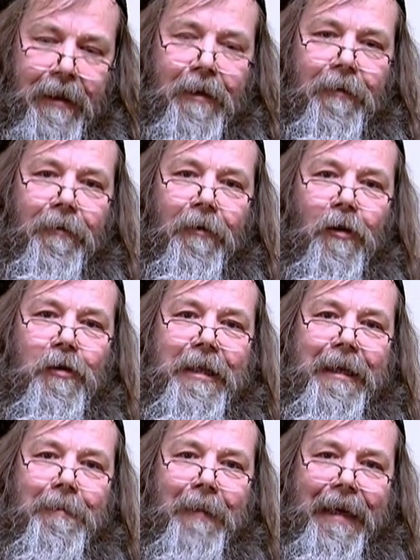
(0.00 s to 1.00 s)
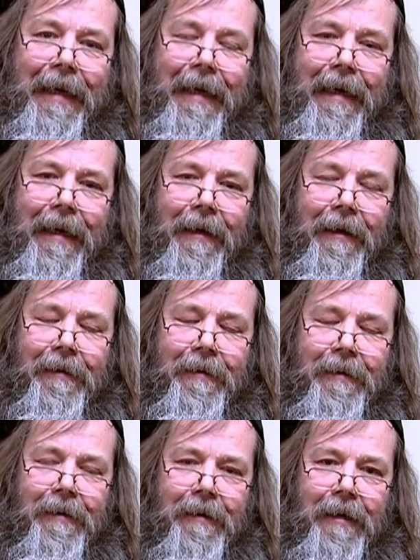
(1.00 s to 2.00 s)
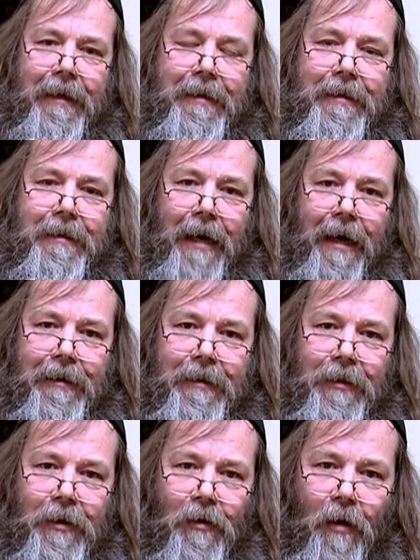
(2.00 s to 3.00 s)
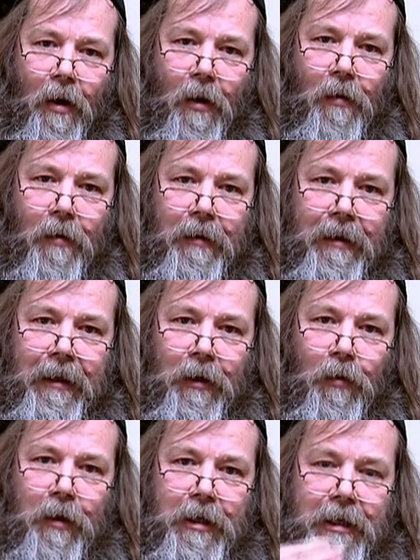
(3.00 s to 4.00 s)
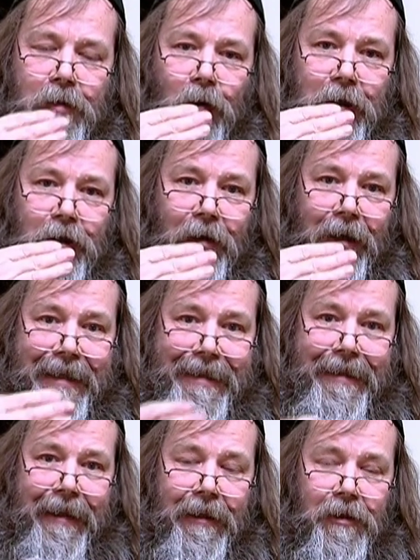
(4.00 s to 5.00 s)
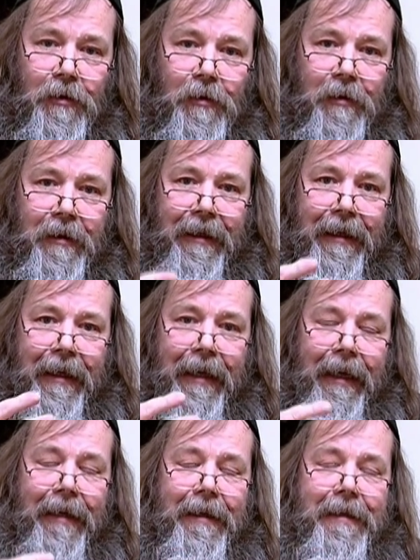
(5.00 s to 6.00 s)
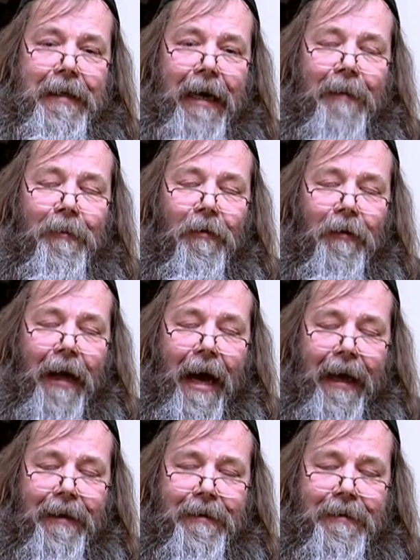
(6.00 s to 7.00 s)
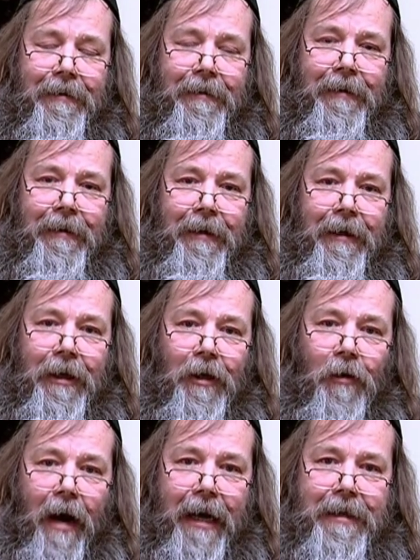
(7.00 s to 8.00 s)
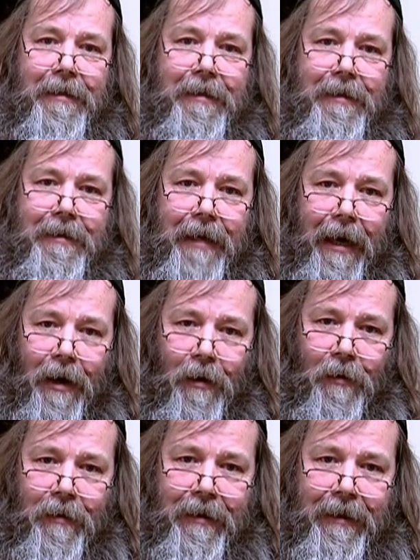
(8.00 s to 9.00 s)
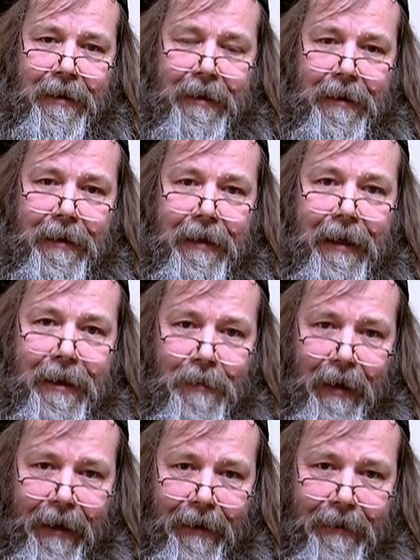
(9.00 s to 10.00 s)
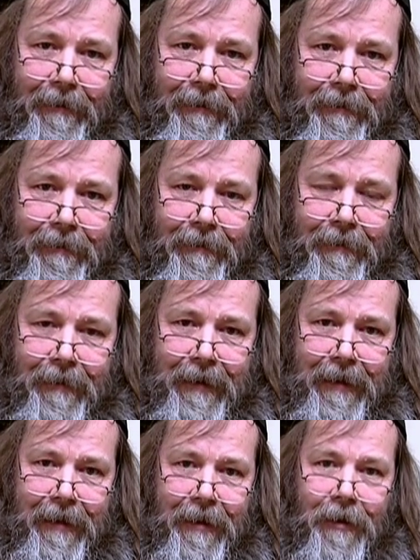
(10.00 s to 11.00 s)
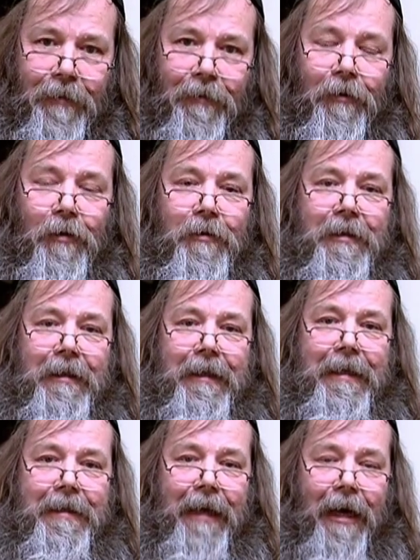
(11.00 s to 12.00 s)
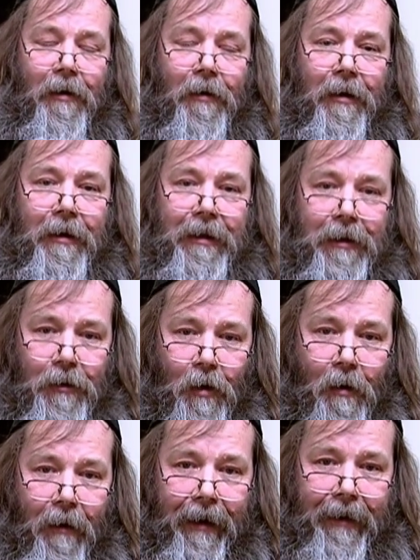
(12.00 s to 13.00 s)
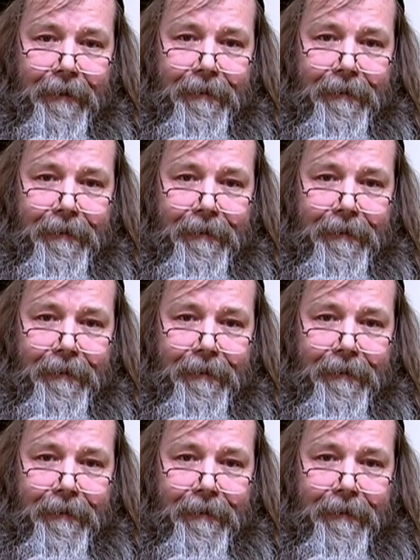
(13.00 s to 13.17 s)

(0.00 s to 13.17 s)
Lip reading: The fruit in me start to grow, which is what you're listening to, in the time of light. Christ is now in me. The fruit is now growing.